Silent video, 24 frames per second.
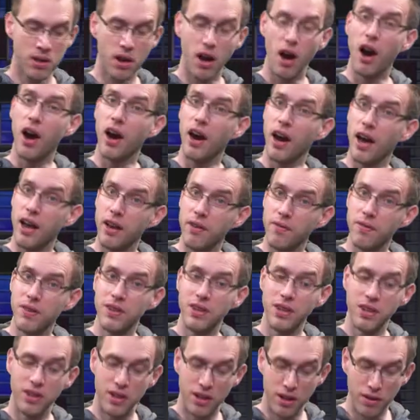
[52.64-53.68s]
Rn with
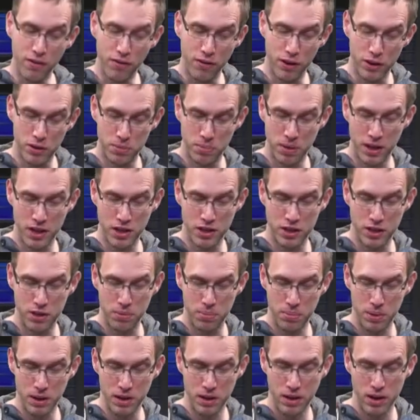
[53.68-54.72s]
a different basis
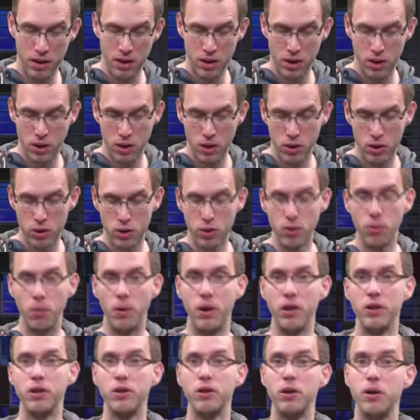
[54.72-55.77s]
B,
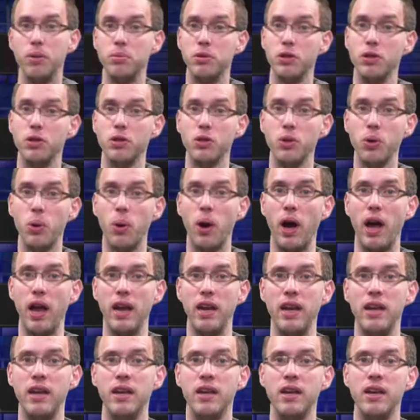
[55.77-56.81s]
U1 up to
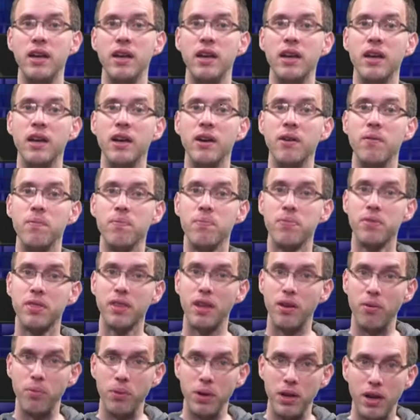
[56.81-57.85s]
Un.
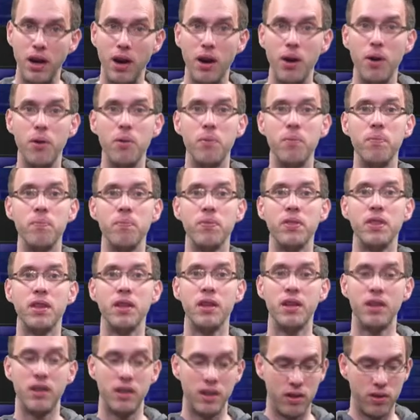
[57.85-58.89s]
Then we know
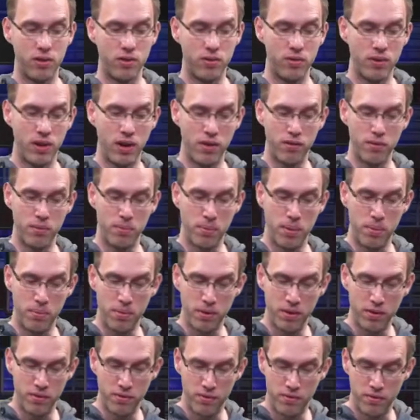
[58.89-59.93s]
that we have a
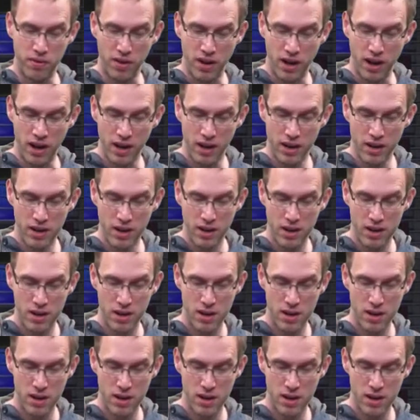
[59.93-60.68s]
mapping phi